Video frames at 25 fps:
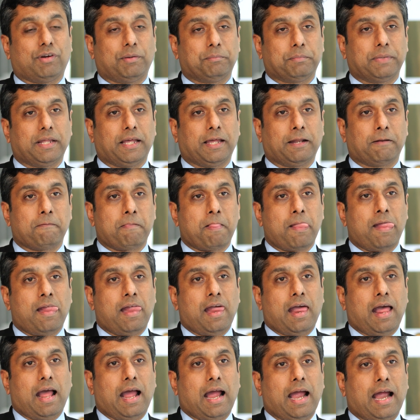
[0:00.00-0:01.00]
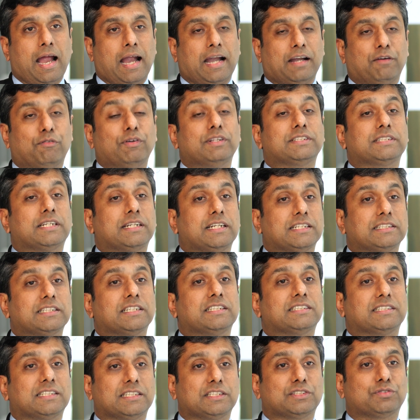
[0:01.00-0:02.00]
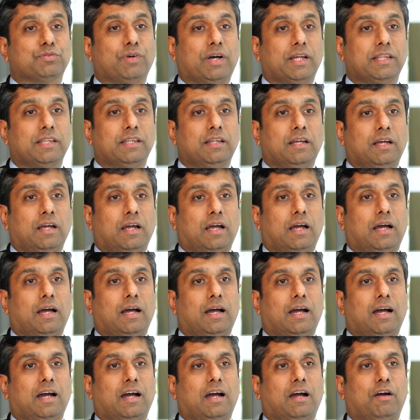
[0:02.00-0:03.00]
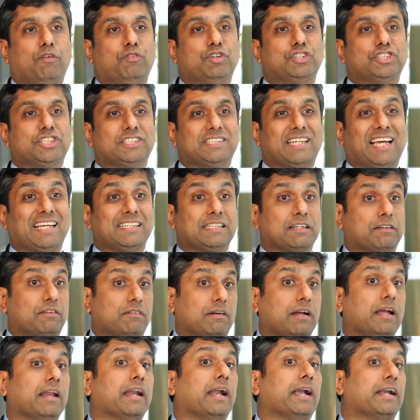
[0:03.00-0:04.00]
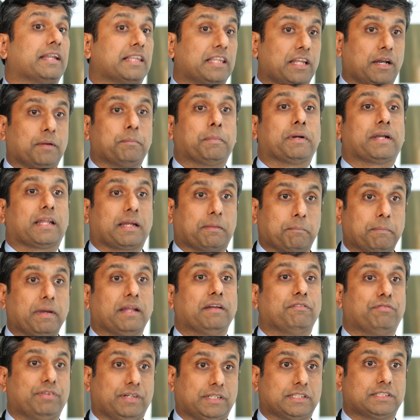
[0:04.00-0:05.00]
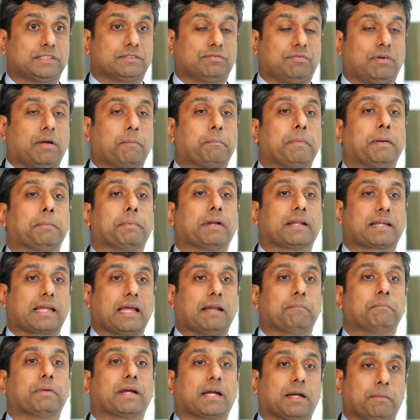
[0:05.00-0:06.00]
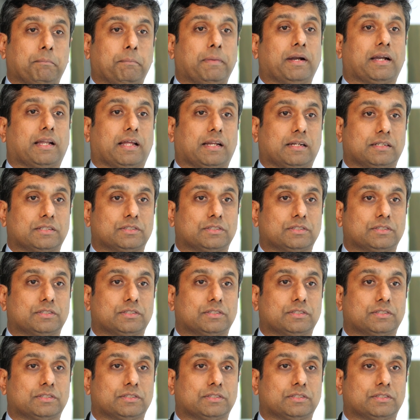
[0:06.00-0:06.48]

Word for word: from there. And Wilson's disease is one which has a great therapeutic benefits for people can become better.